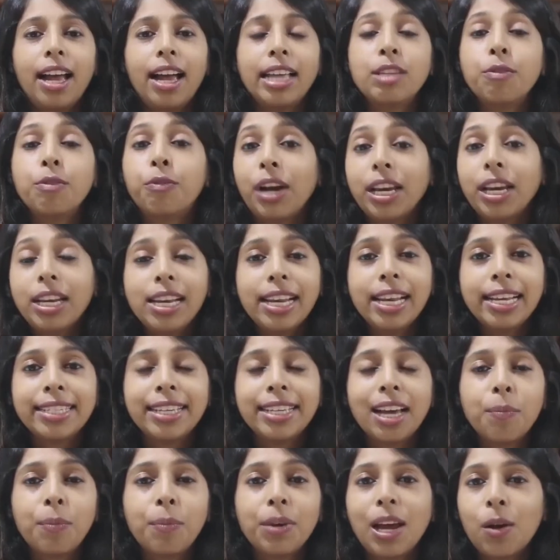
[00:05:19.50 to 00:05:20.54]
And the final
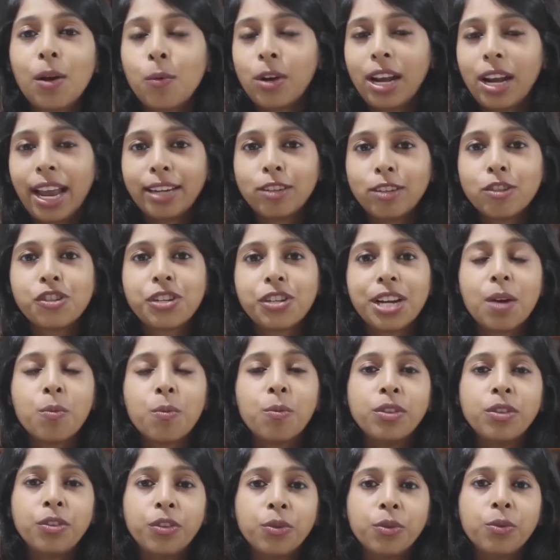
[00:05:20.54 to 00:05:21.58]
example I would like to share
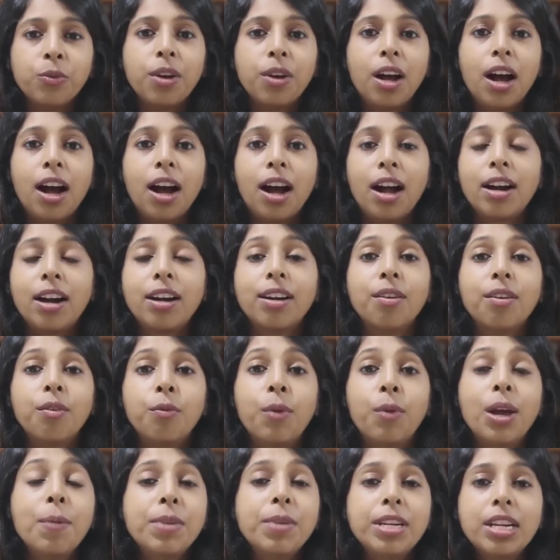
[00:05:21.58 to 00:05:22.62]
with you are
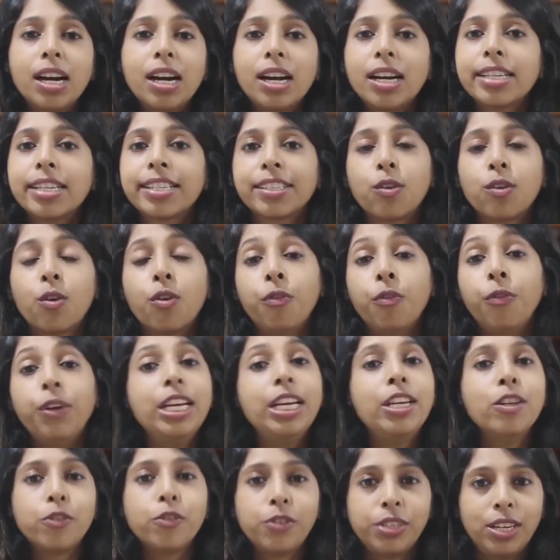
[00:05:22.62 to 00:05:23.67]
webinars or
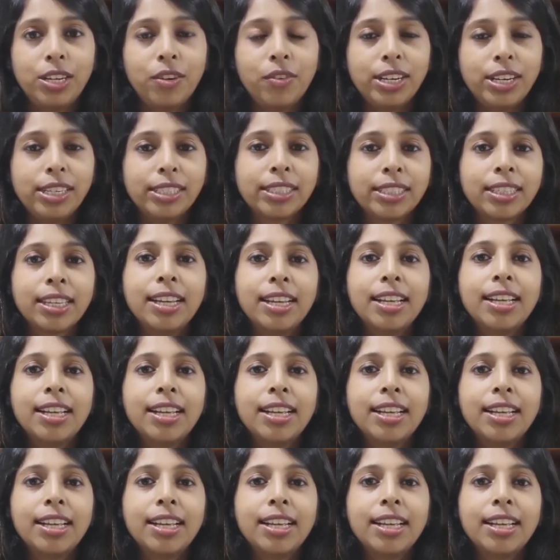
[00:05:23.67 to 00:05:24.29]
video series.